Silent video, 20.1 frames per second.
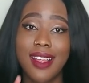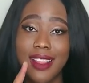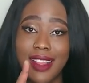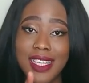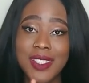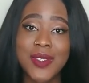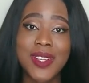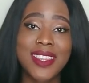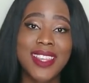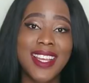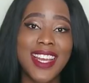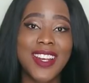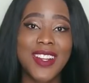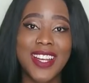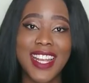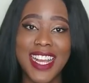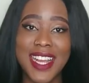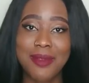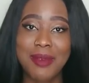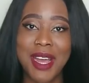That's one thing I don't
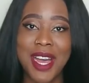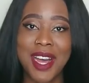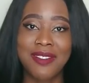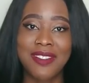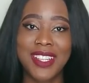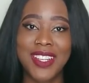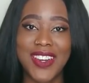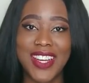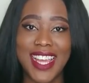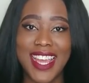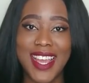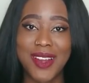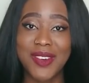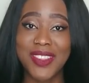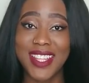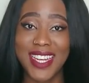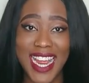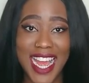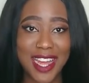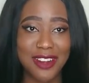like about having long hair.
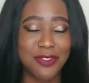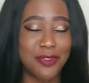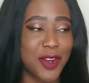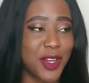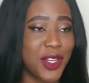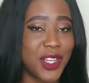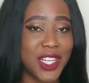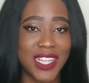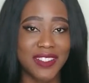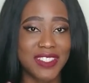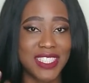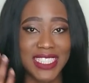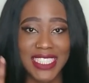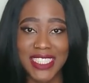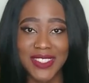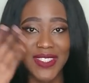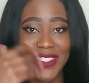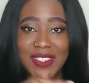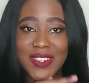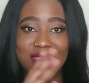With an afro, you don't have to
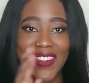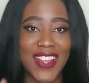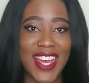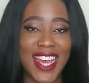deal with all